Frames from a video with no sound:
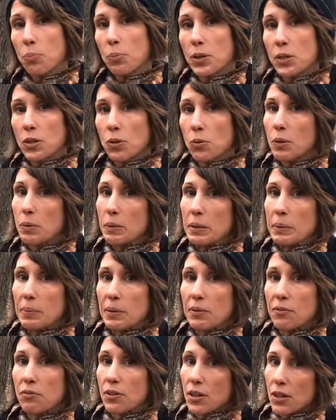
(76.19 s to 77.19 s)
we knew we would be
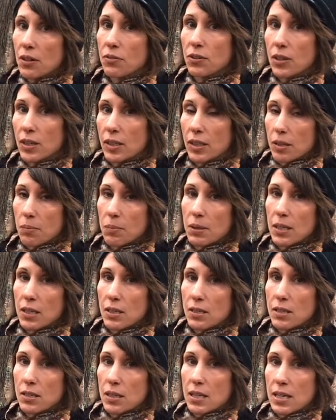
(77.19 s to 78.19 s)
very, very
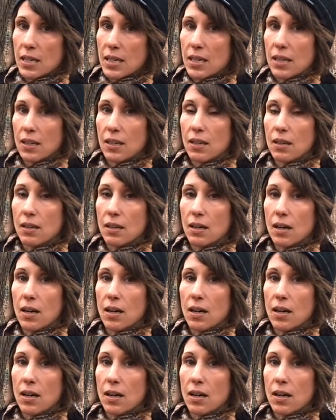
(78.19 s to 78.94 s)
limited in